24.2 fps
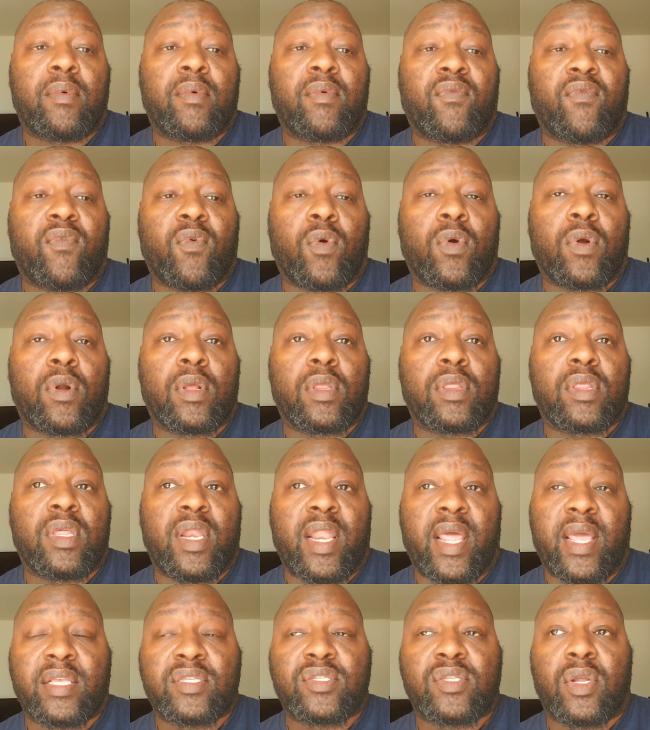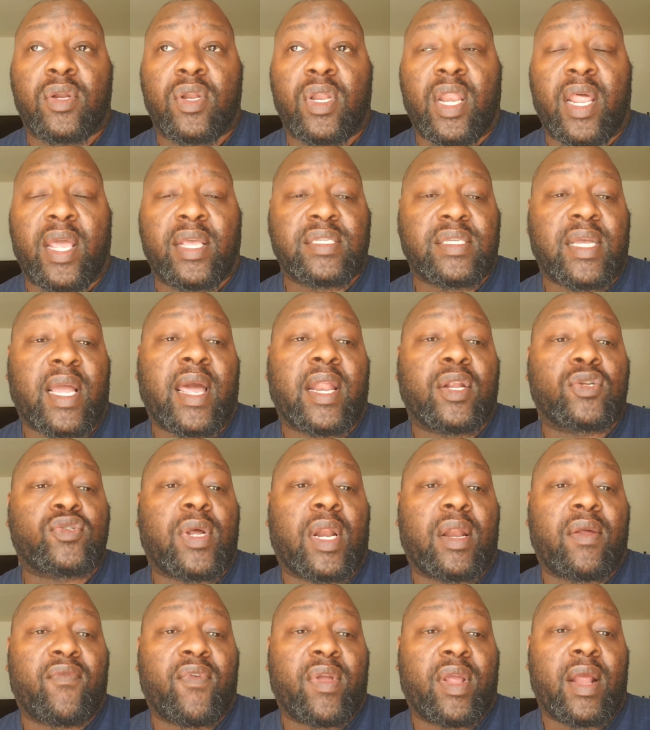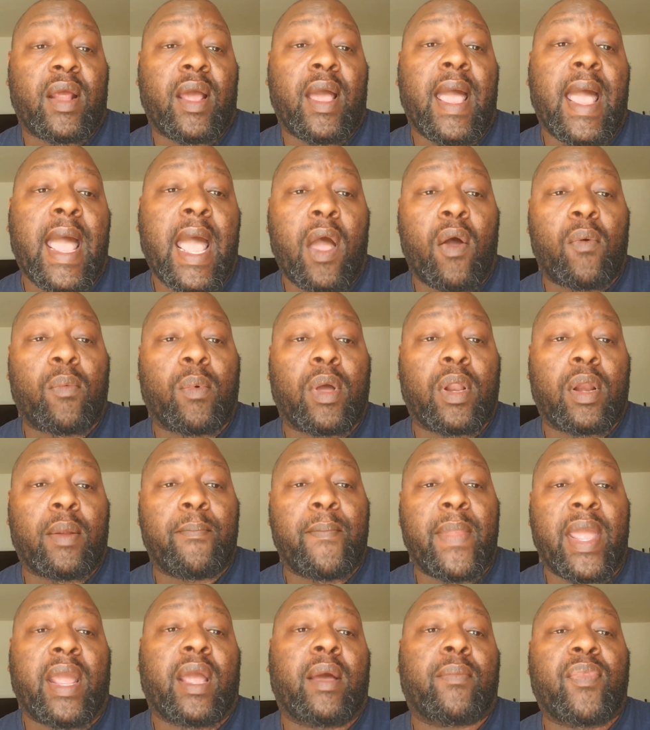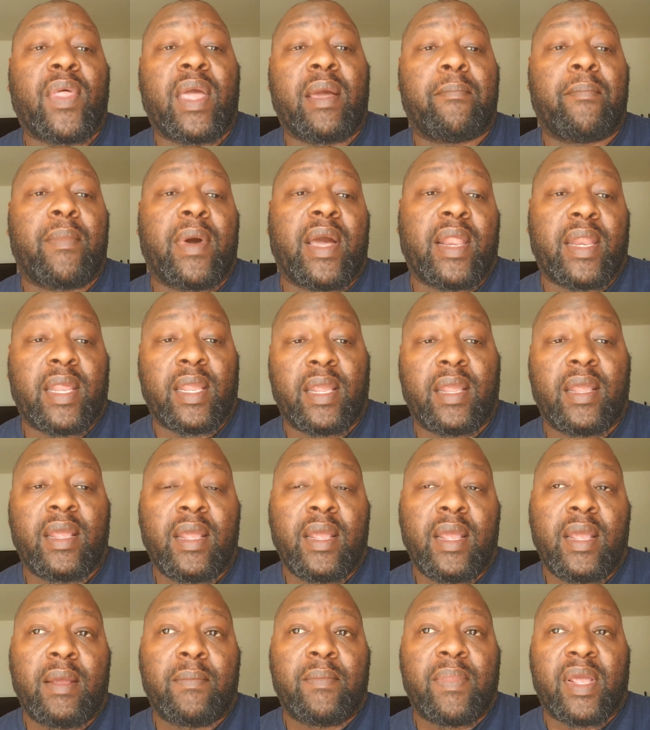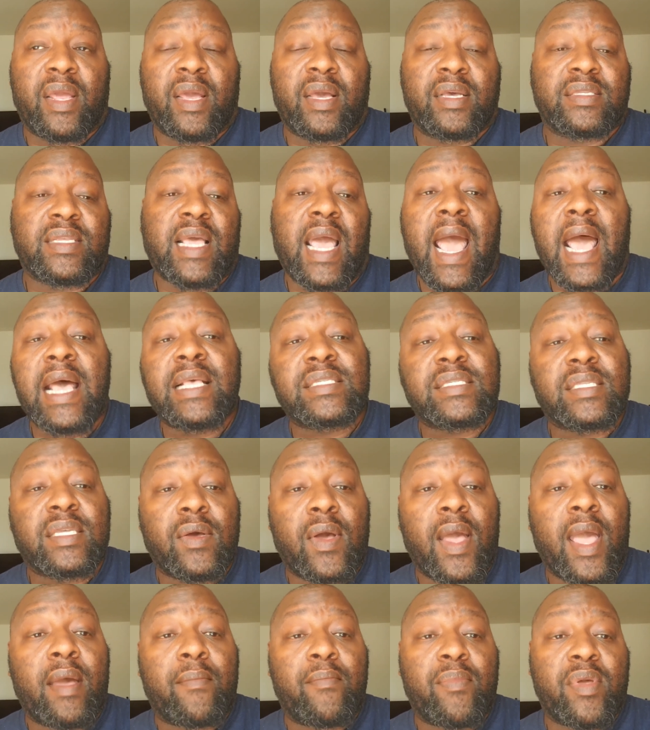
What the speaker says: For the next 30 days, I got to try to figure out how I'm going to make up that money because I still have